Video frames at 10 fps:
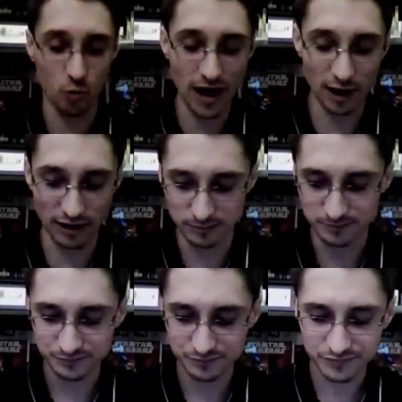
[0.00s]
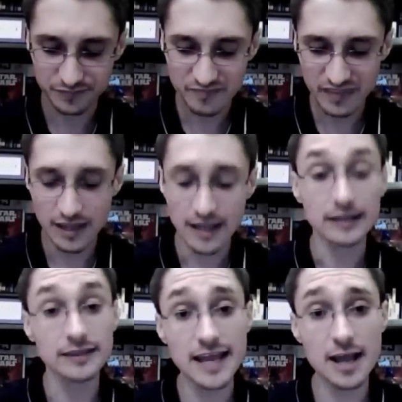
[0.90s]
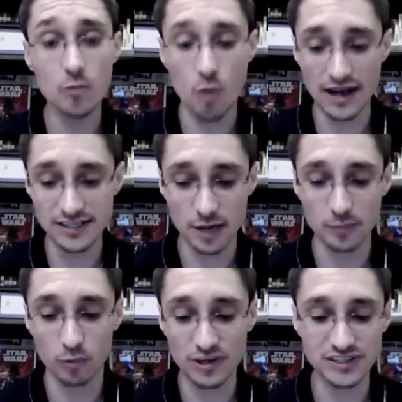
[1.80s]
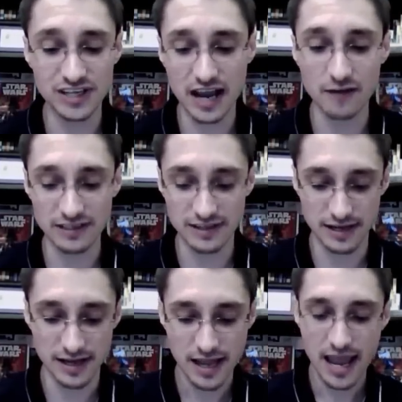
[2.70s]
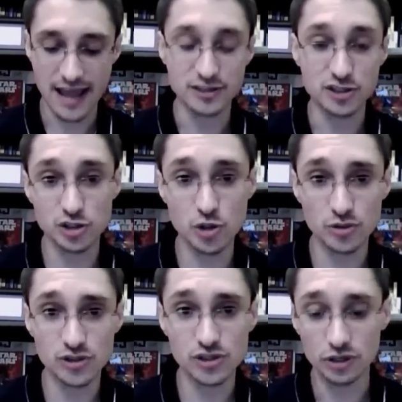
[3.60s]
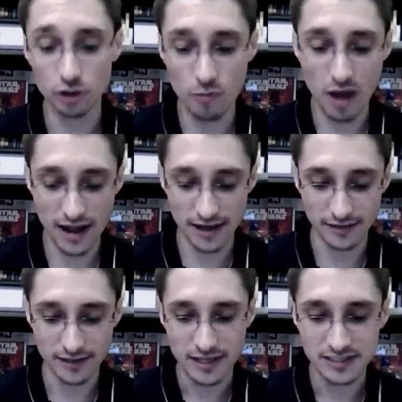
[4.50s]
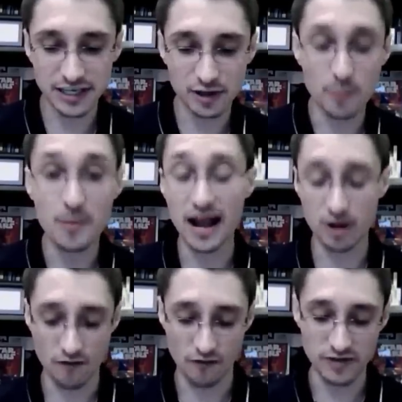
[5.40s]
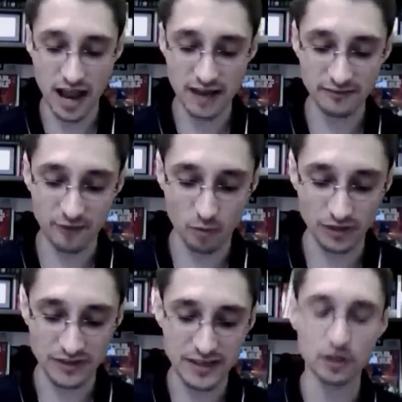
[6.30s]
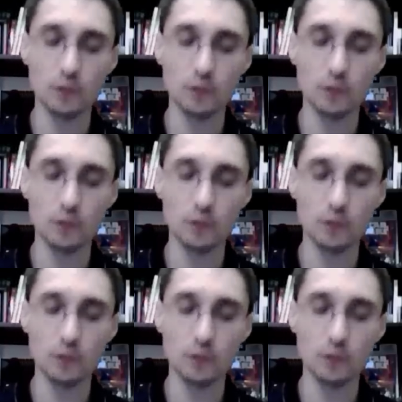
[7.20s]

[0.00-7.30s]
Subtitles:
is wearing. Leia winds up risking everything and shoots Lumaya to get her to back off of Knife, only then